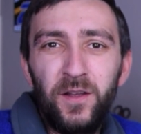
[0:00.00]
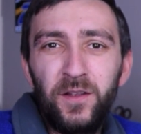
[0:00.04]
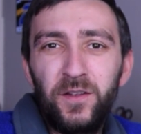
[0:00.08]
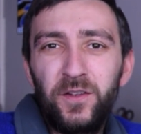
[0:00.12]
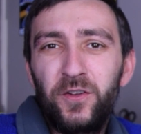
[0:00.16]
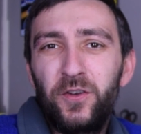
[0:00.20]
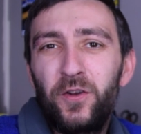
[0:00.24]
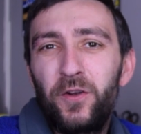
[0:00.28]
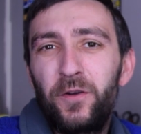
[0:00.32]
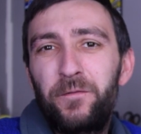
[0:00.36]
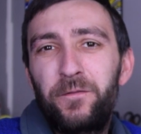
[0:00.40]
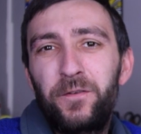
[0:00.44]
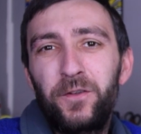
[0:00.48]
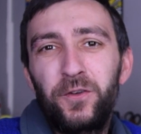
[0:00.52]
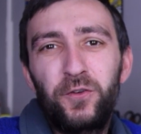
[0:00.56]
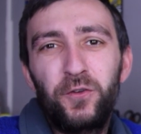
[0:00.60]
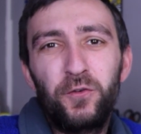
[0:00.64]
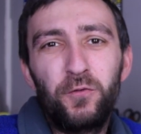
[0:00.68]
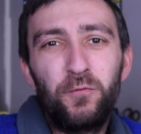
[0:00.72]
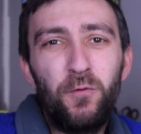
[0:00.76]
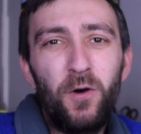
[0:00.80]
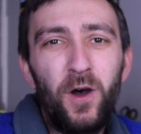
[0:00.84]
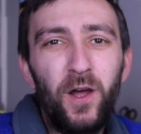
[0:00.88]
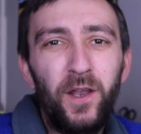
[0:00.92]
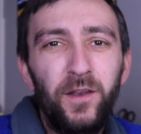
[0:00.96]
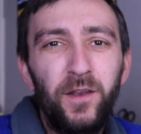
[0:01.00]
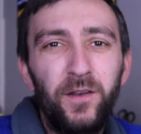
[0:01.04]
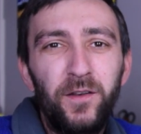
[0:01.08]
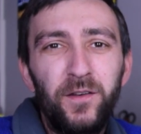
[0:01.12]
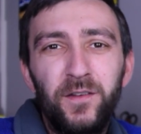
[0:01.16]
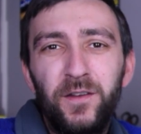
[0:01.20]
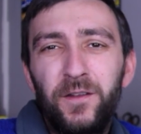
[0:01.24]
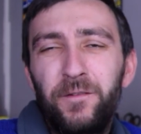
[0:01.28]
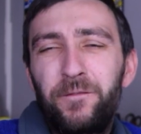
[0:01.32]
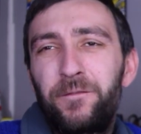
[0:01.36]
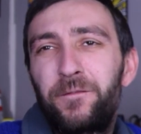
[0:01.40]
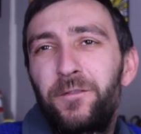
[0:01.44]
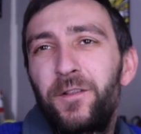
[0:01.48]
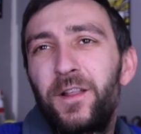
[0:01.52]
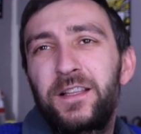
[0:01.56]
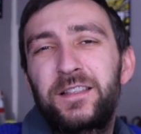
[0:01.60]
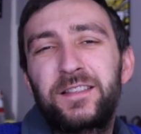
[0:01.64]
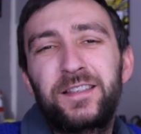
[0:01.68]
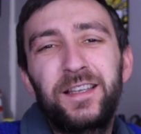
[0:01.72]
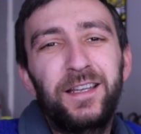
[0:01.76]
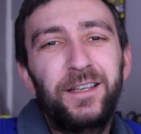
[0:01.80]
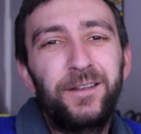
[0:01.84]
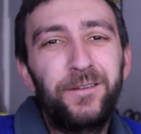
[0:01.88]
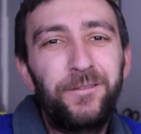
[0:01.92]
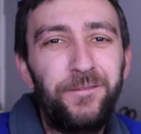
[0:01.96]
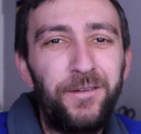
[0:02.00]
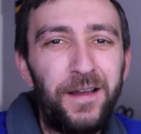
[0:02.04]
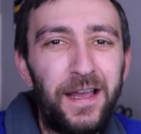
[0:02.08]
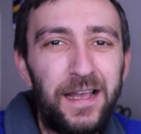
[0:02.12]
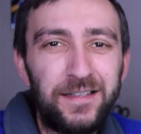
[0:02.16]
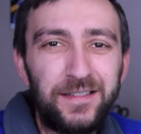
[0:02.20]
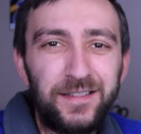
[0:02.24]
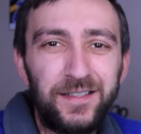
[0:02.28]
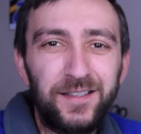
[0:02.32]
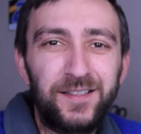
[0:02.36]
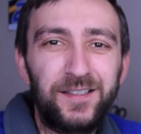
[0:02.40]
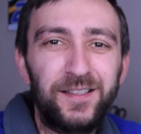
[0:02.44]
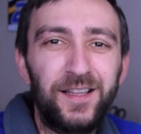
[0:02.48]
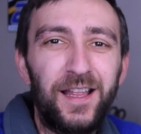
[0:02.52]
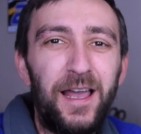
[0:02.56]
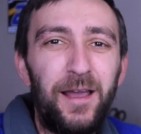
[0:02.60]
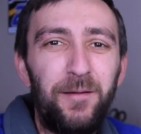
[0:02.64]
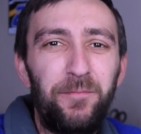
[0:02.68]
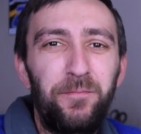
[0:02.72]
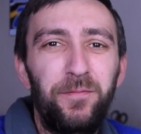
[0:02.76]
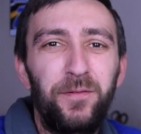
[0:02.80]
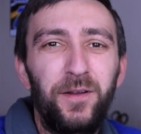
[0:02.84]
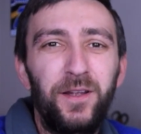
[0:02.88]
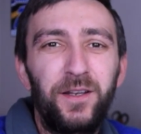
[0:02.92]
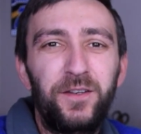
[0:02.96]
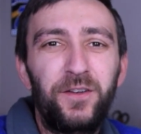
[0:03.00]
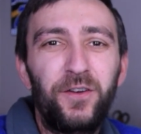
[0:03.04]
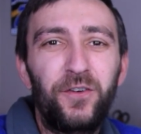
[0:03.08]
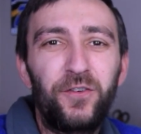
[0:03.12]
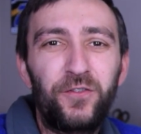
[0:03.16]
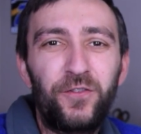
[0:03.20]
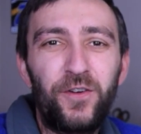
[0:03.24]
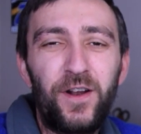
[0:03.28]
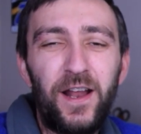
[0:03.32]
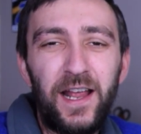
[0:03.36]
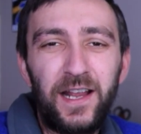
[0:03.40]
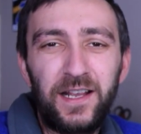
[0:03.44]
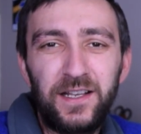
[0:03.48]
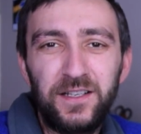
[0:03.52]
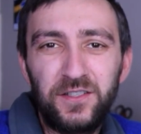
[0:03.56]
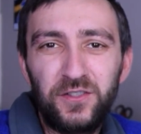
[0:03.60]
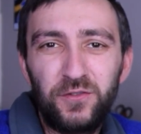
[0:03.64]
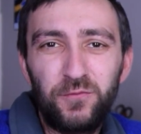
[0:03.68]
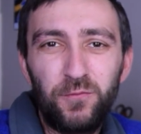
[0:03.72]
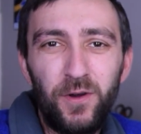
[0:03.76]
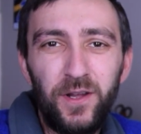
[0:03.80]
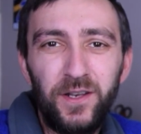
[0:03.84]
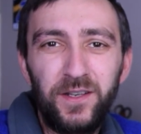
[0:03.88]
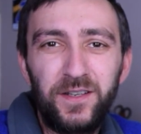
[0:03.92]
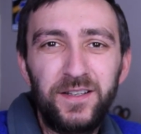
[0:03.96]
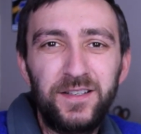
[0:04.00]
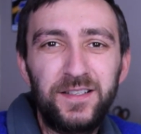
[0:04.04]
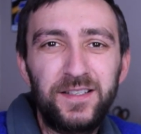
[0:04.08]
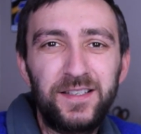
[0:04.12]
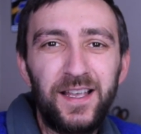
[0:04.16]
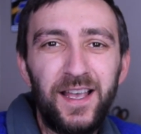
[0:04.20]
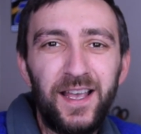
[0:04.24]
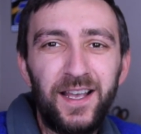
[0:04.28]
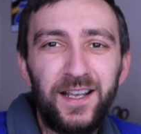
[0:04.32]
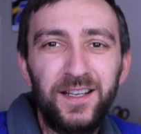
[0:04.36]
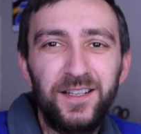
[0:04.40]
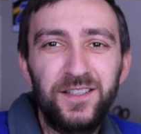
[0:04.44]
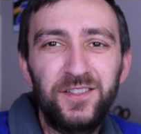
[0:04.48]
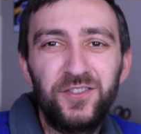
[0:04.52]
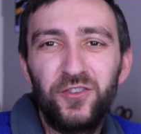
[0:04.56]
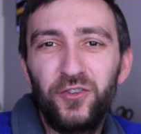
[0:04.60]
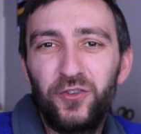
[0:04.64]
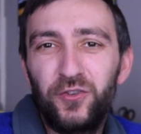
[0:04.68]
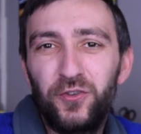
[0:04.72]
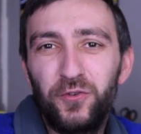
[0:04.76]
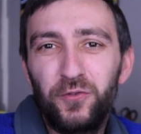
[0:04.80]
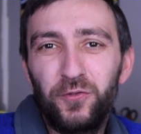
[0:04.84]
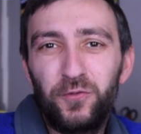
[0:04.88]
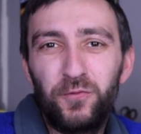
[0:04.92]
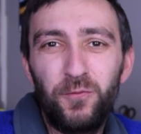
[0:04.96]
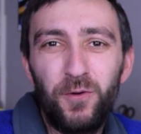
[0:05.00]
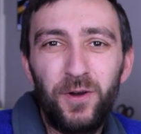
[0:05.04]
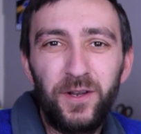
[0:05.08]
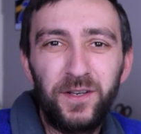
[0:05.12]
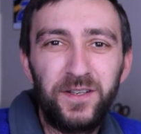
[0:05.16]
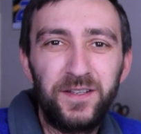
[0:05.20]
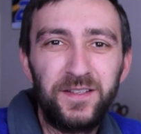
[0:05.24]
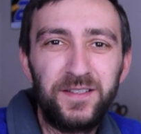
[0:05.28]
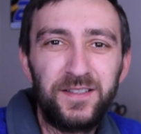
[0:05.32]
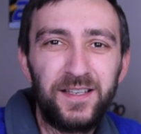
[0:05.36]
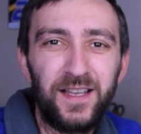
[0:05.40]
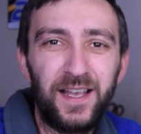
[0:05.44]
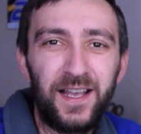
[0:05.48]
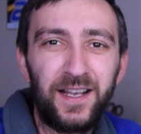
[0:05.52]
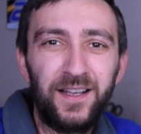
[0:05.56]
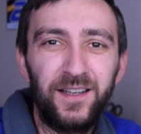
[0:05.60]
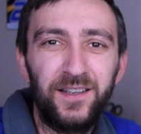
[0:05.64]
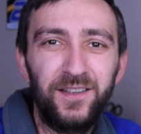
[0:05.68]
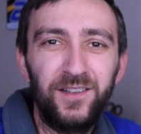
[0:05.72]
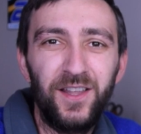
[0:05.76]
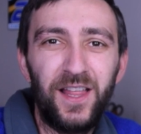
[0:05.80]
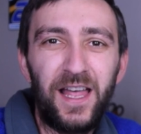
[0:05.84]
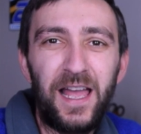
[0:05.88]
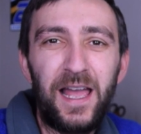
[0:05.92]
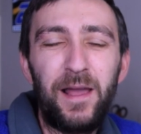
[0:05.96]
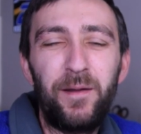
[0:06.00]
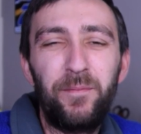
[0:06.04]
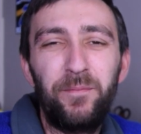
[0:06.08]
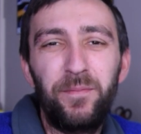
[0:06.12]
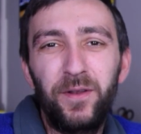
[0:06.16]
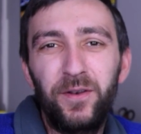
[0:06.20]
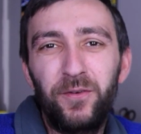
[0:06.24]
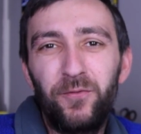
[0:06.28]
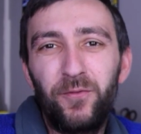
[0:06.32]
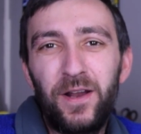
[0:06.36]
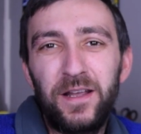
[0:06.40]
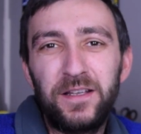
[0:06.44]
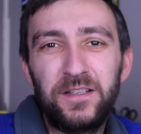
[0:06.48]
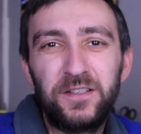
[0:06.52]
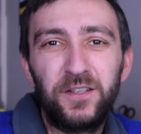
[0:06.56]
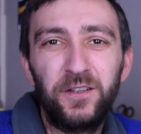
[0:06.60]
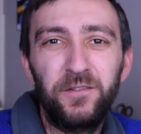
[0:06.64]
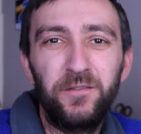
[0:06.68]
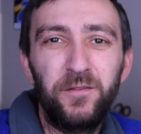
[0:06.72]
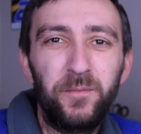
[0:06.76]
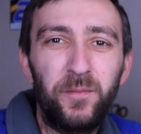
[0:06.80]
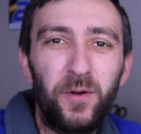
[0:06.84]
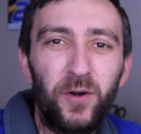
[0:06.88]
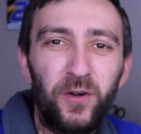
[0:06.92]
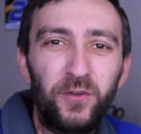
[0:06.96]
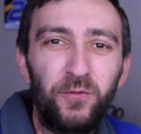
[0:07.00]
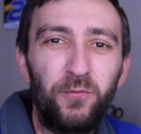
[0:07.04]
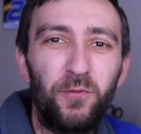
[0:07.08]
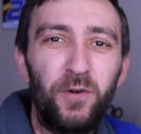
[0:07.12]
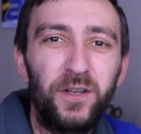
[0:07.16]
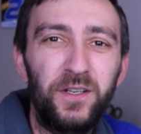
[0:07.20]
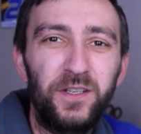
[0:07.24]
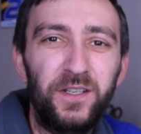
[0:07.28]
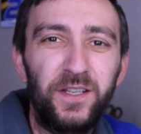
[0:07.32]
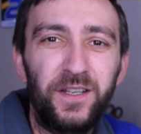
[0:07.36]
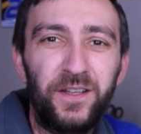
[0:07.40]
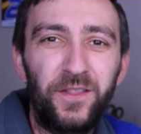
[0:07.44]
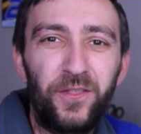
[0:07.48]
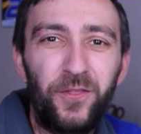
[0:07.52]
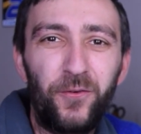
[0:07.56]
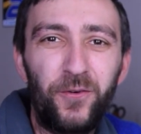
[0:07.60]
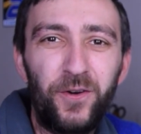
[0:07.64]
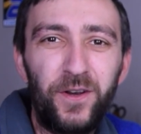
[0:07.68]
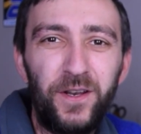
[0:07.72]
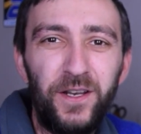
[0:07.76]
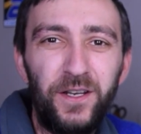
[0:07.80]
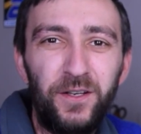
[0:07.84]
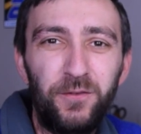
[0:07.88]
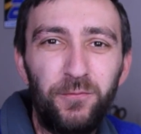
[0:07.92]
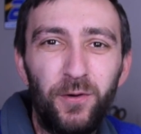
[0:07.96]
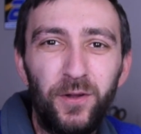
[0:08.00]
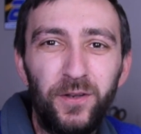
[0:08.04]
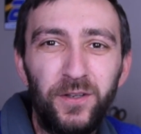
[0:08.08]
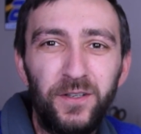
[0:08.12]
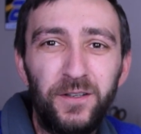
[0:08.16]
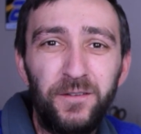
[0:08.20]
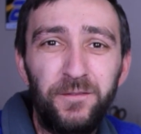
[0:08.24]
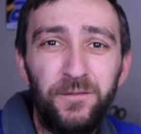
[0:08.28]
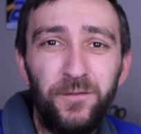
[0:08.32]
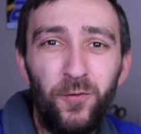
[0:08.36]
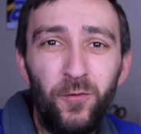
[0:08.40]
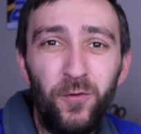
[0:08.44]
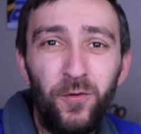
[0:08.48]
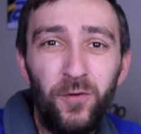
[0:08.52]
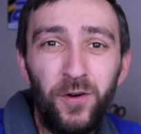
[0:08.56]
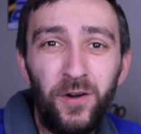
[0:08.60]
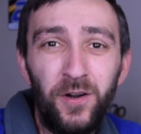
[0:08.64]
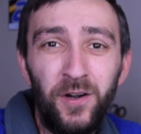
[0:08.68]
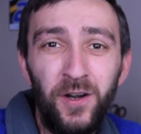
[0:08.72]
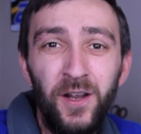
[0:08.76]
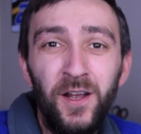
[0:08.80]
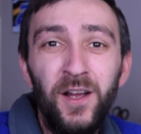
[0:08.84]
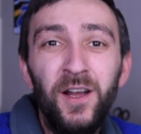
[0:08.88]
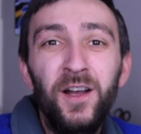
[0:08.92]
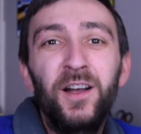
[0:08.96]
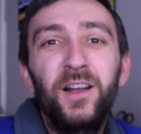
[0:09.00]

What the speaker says: If you do if let's say the fastest lap at your track is 20 seconds, you do a 20-second lap and rest of them are 23, 24,